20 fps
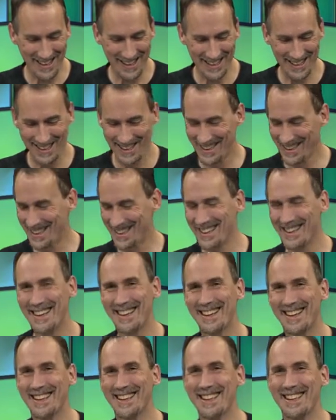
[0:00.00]
I, I, was going to
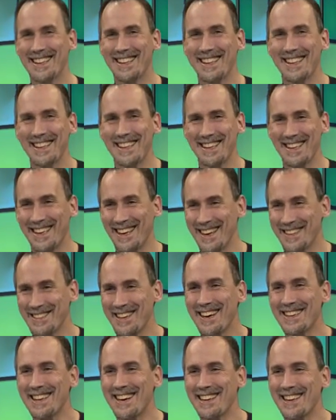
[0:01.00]
lead you in the prayer.
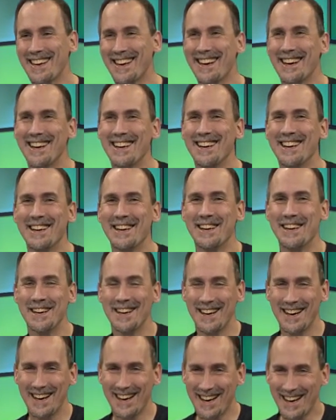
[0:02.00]
Right? Yeah, yeah,
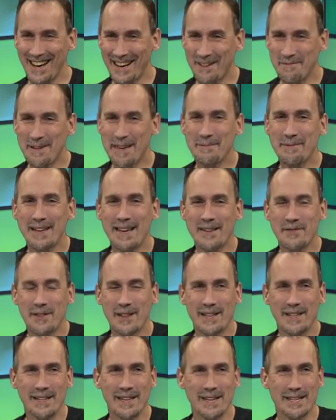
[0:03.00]
yeah. uh, maybe after
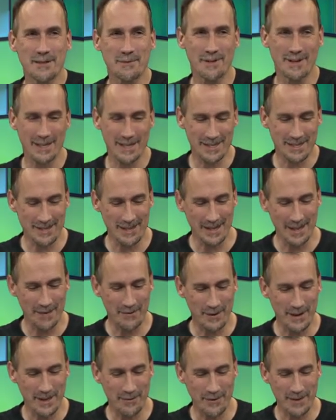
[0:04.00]
the next one. Let's
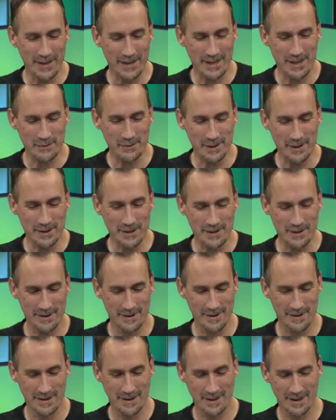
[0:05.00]
ready for the next one.
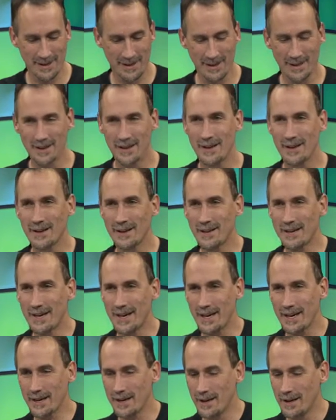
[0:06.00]
Sure.
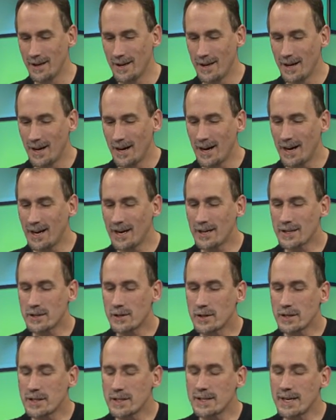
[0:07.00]
Okay. Uh,
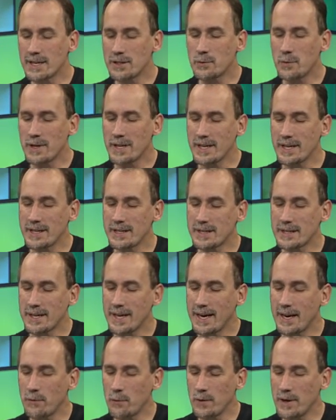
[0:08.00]
so this next one is,
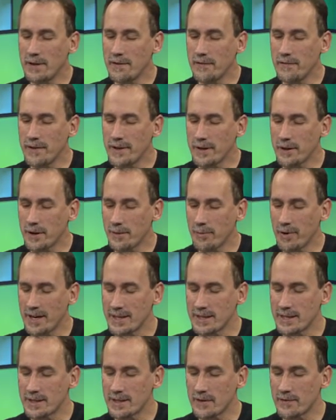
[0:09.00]
can one feel the
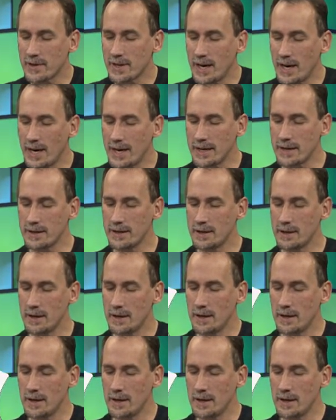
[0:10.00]
presence of God?